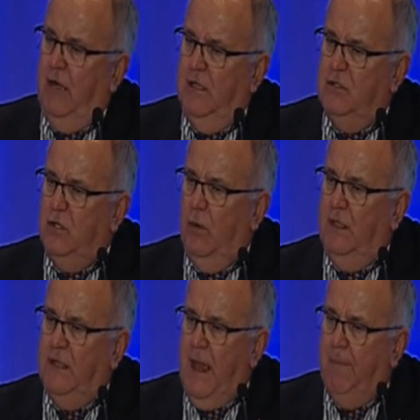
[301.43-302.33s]
in
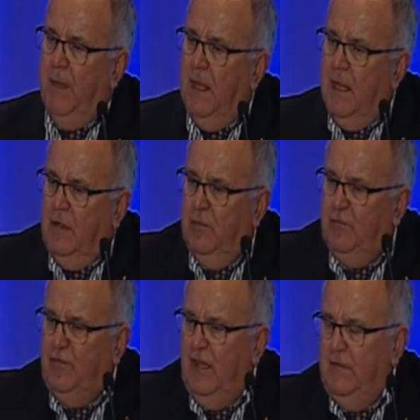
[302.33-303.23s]
doing them. You've
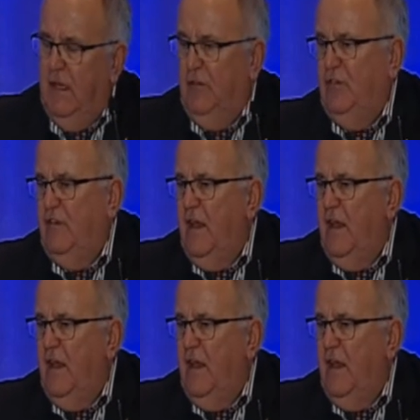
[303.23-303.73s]
seen this